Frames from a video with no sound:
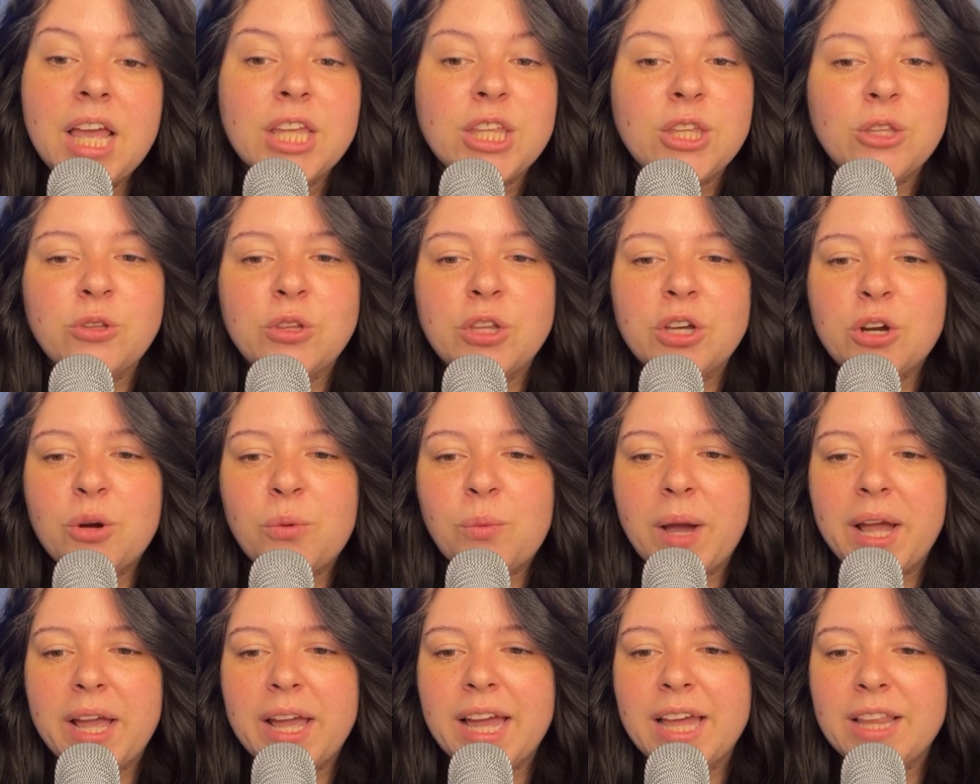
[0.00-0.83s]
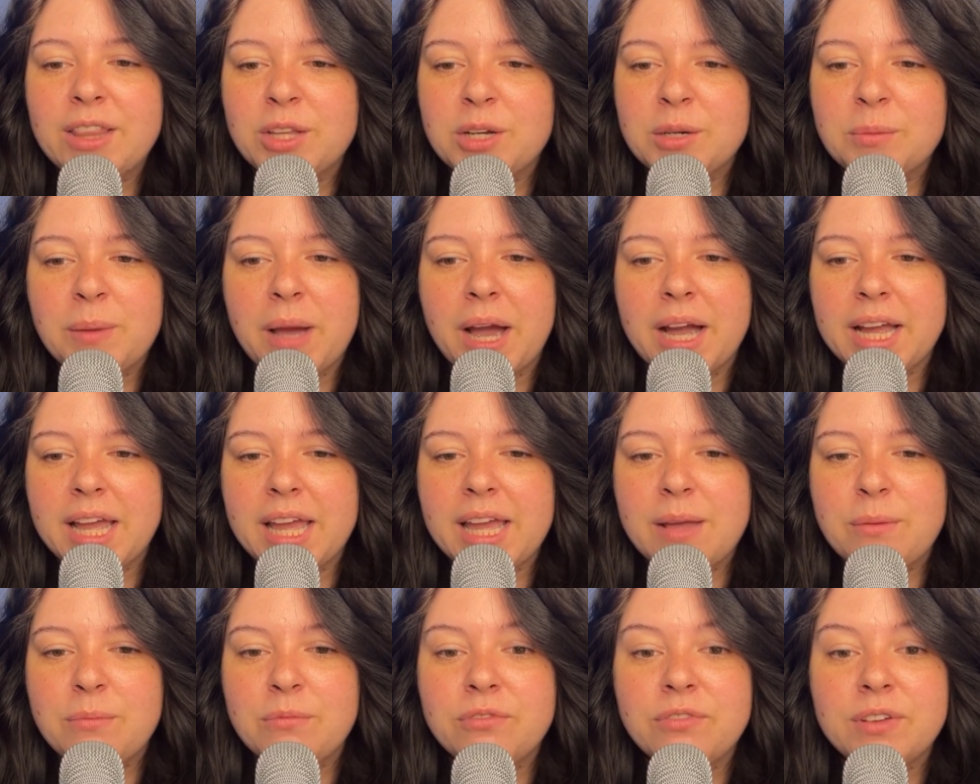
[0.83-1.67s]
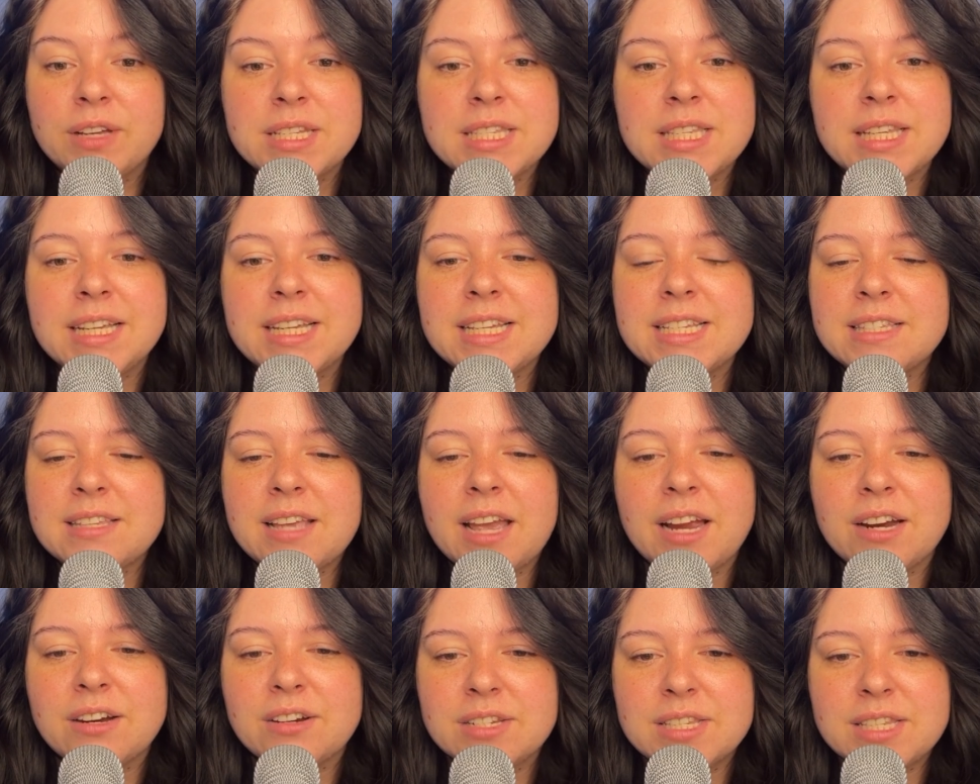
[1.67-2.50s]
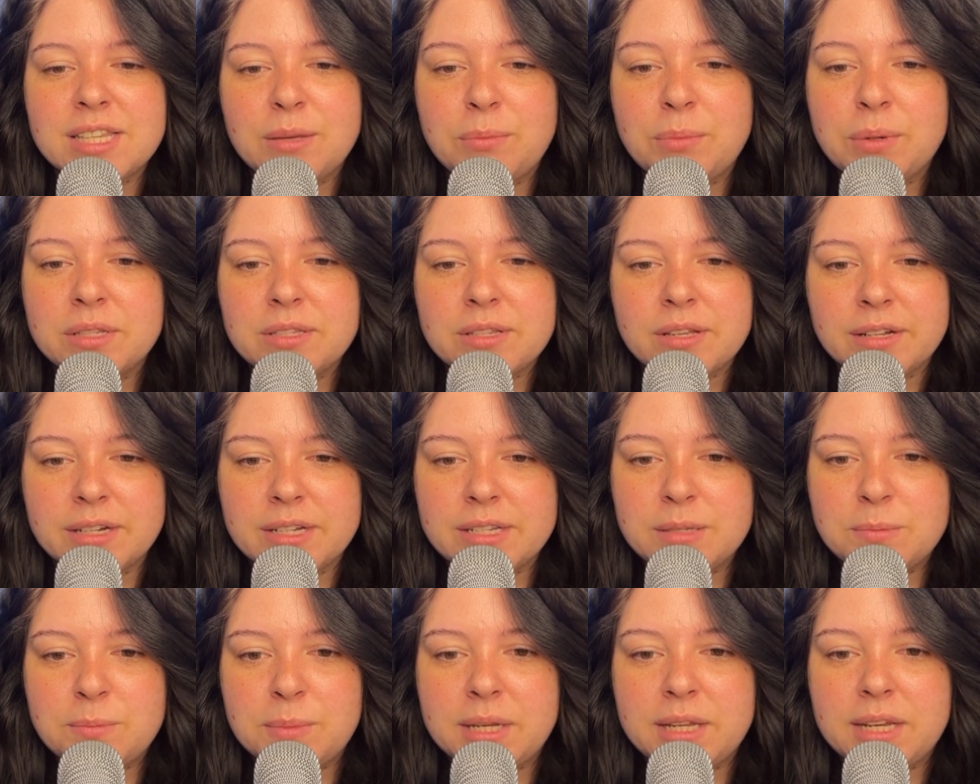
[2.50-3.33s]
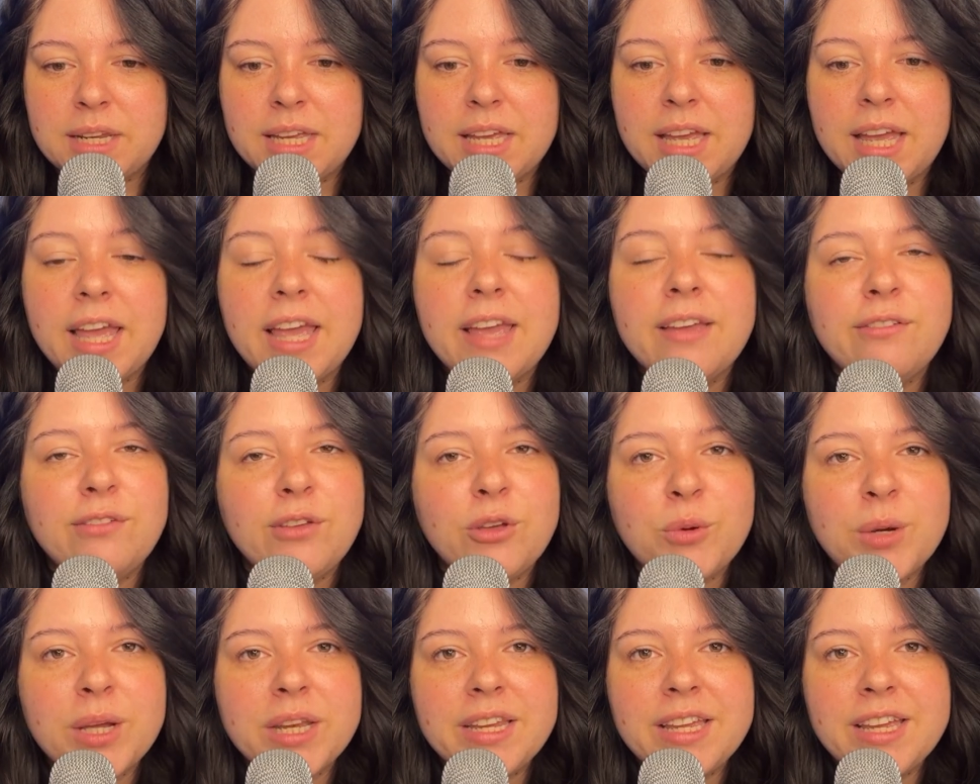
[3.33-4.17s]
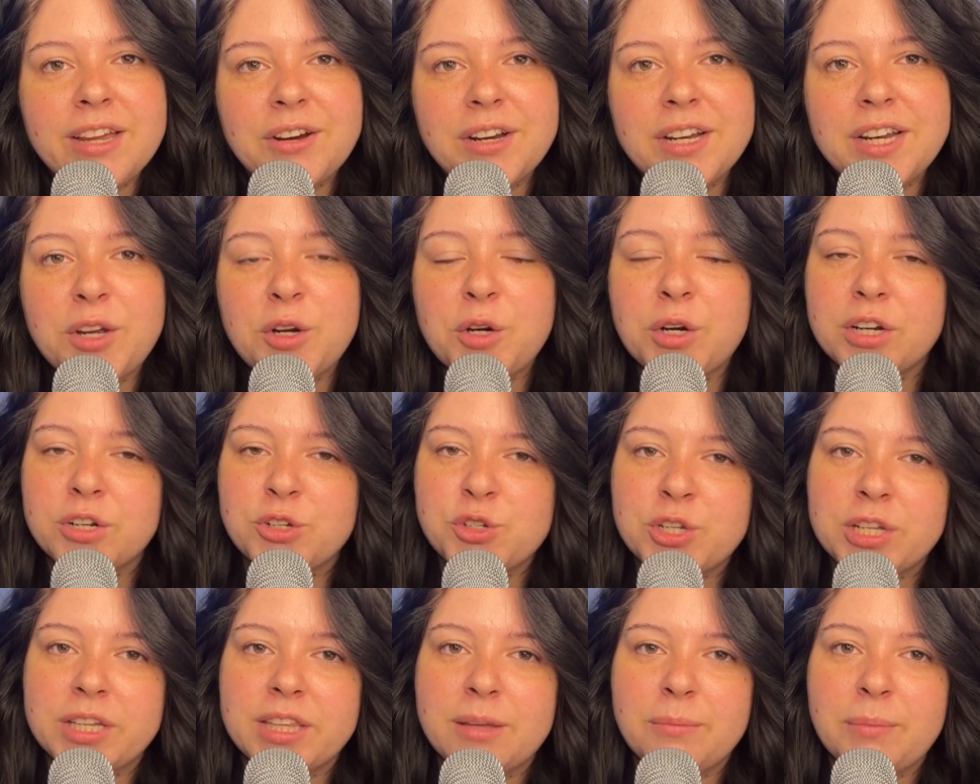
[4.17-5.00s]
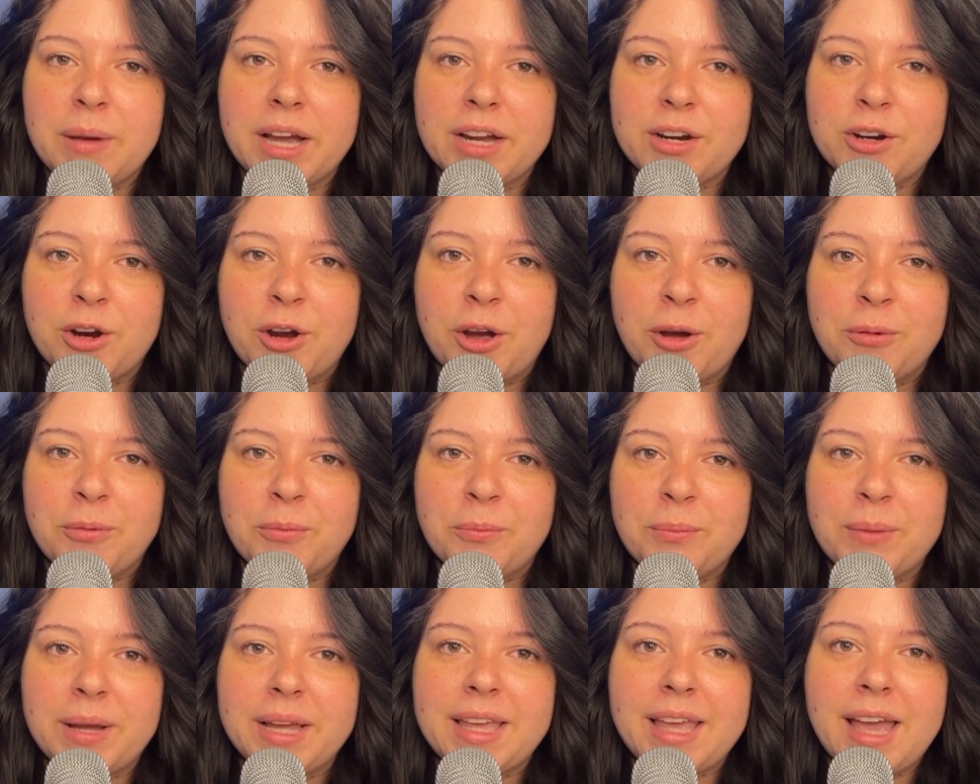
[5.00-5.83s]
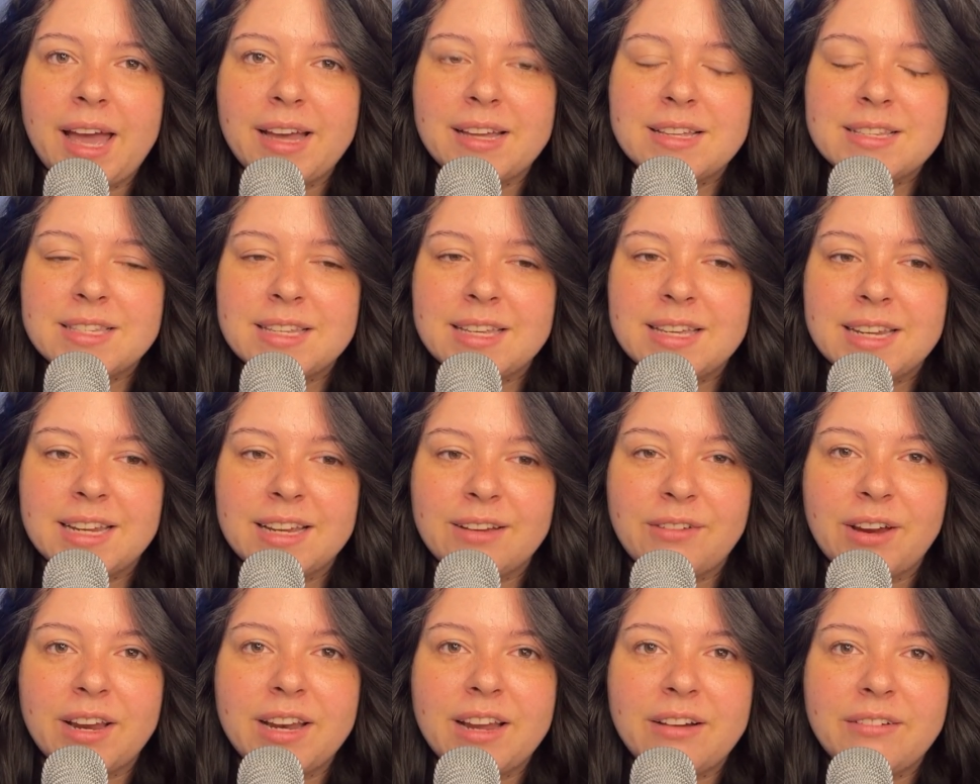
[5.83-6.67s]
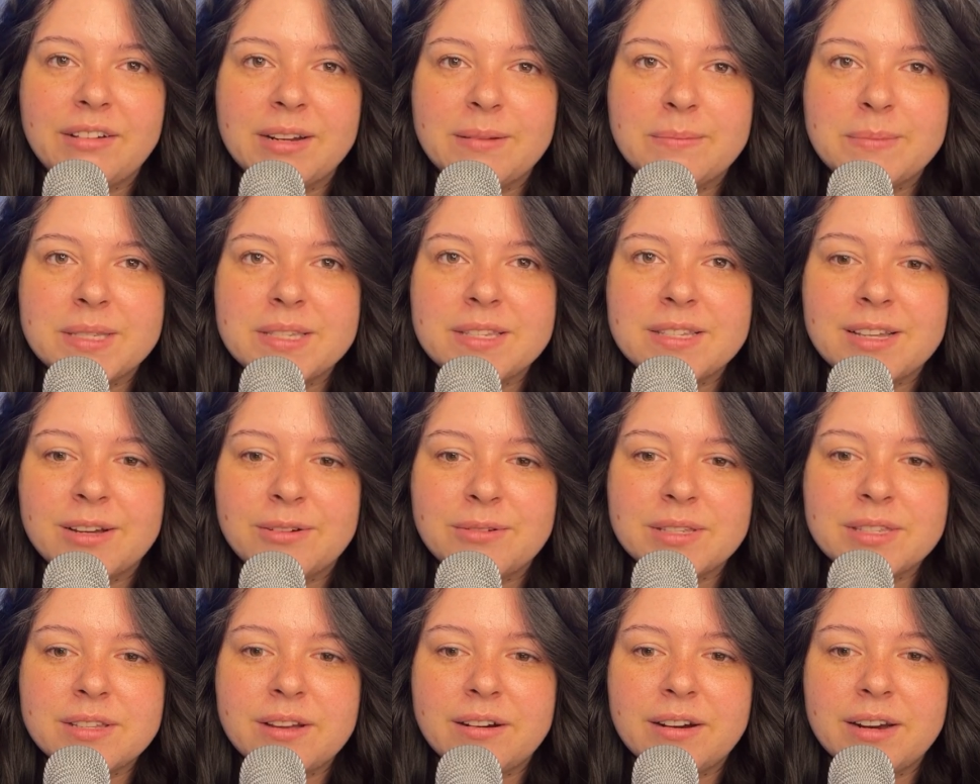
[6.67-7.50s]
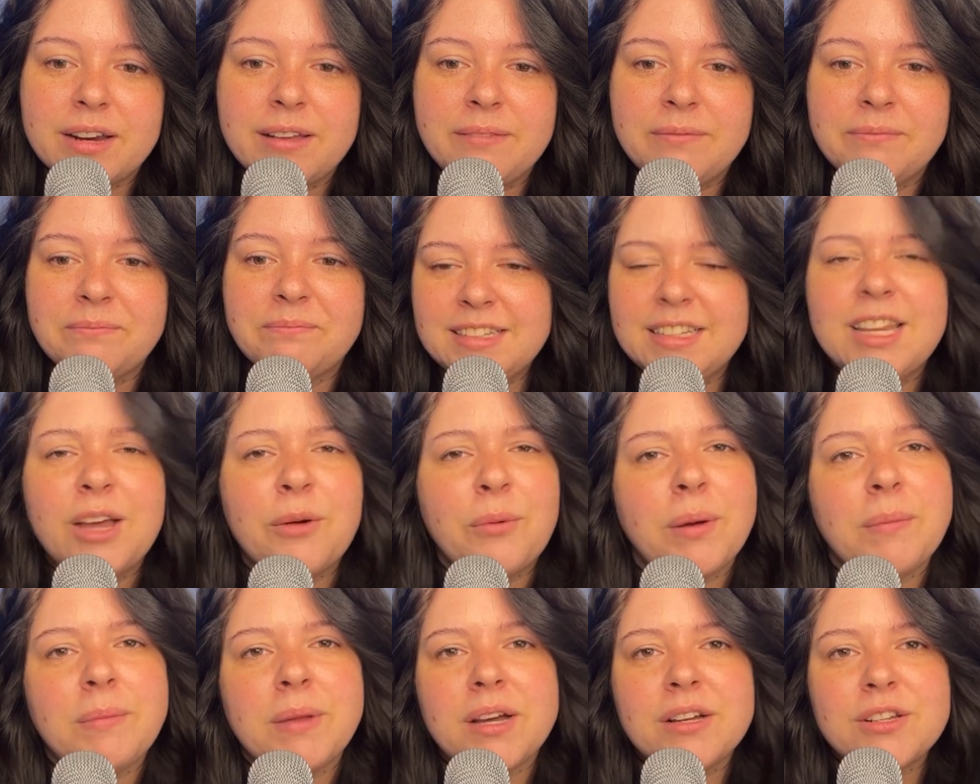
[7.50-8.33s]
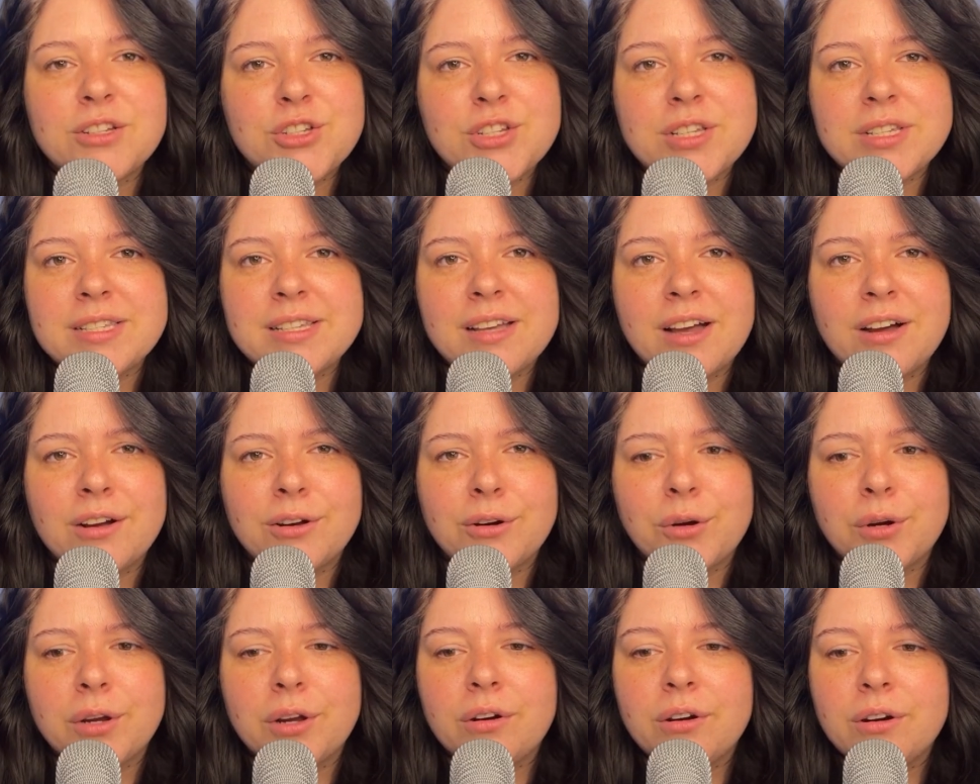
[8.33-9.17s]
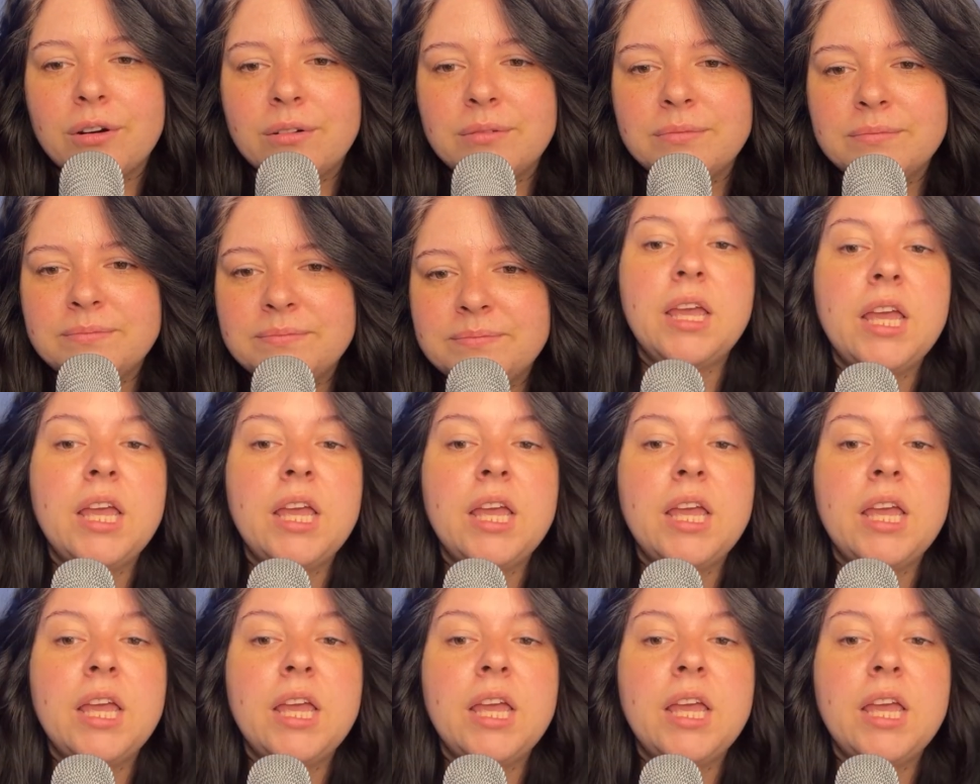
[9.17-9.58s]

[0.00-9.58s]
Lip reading: You look away and look back at him fixing his hair as he puts on his beanie. If you can hear any crunching in the background, my cat is eating right now and I'm so sorry. No, I'm not. She's a hungry girl.